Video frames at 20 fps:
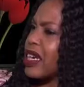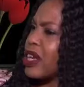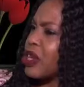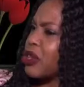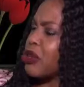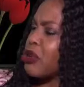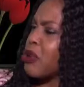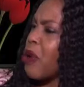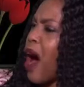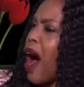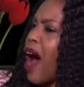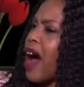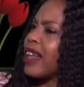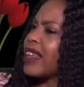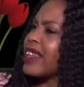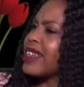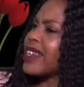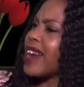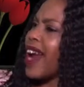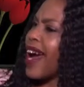You
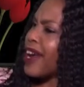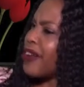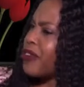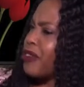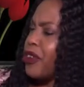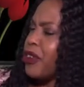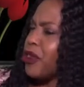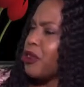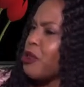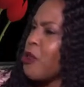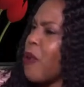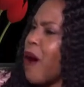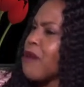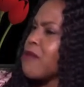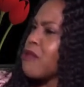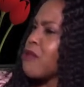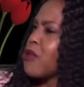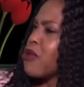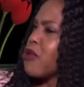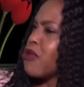are thriving. You
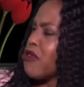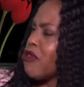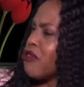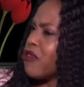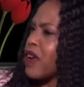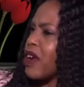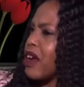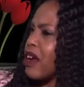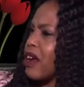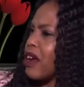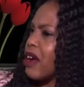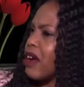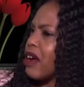are moving.